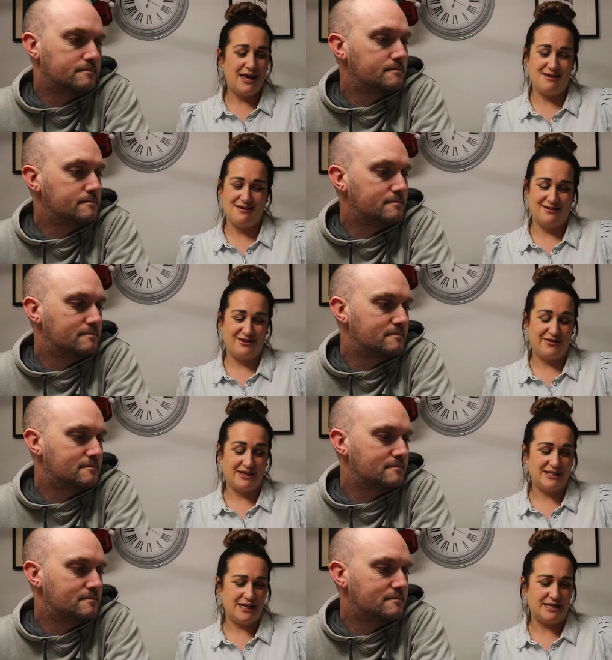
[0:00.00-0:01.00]
Speaker 1: I don't know if I
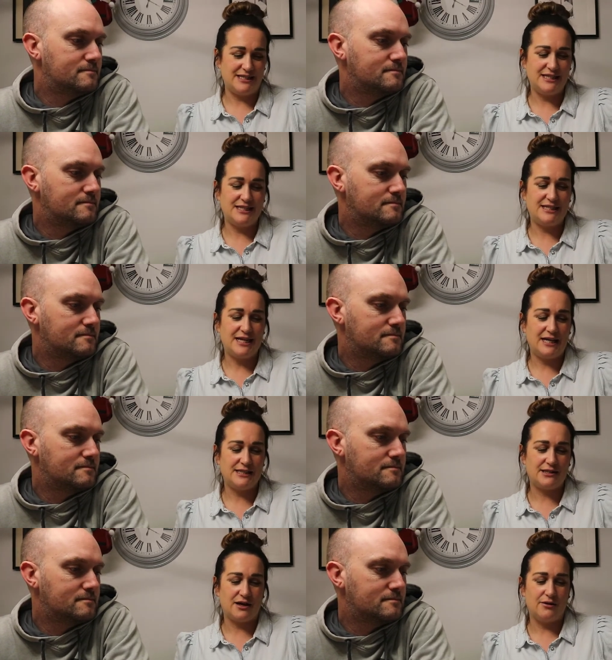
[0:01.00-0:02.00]
can say this, is
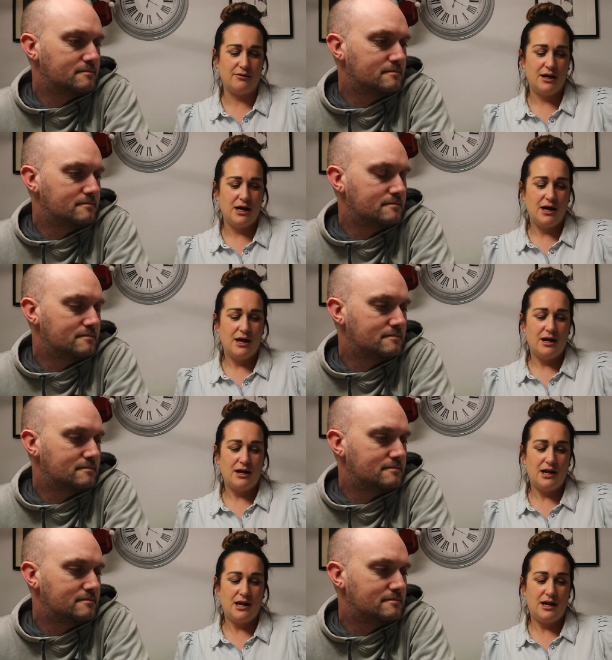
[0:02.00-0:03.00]
Tesco
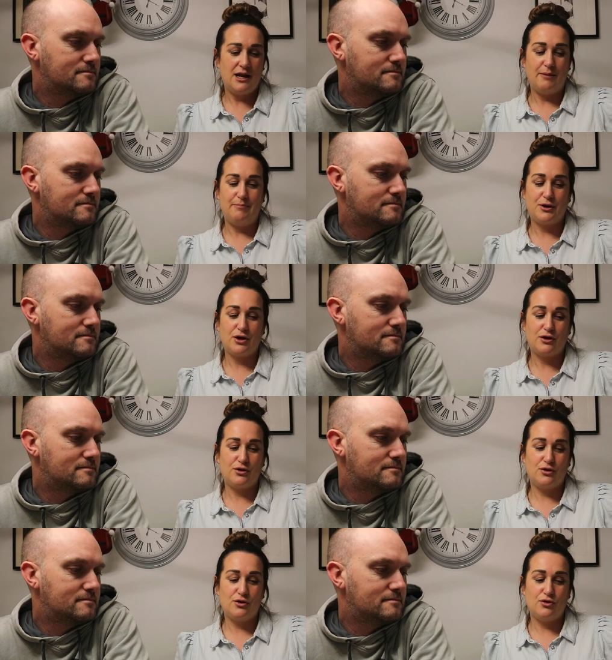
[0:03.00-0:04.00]
Leb
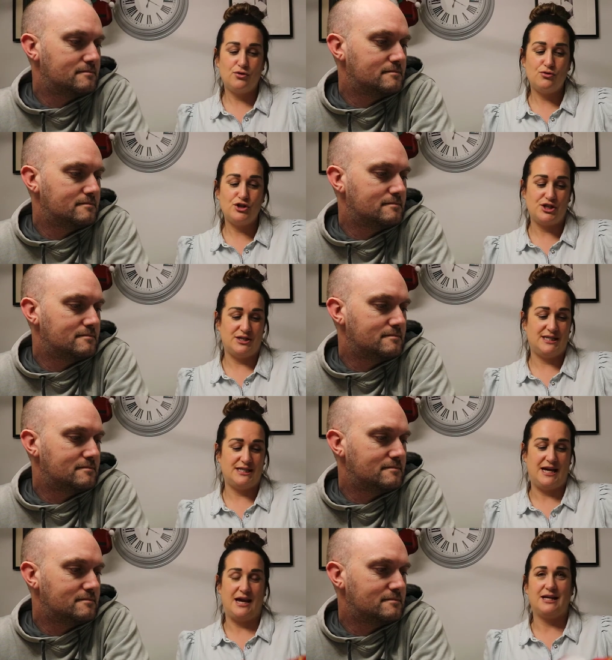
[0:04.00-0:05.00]
Cushion
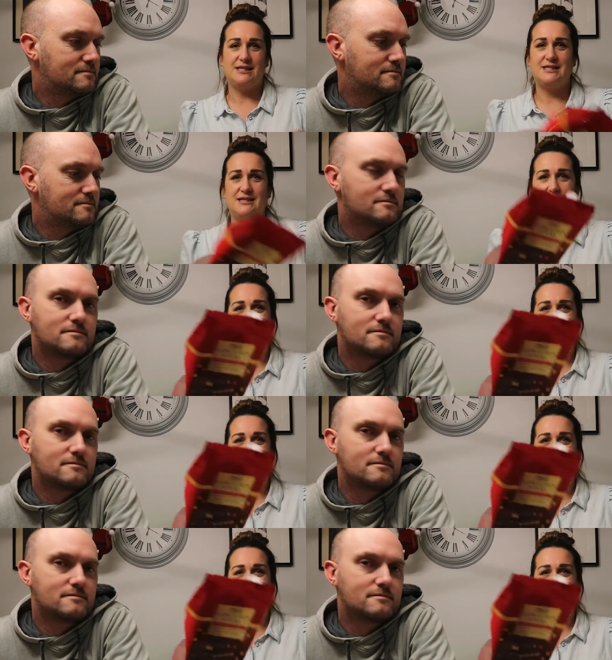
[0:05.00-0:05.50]
Sticks. I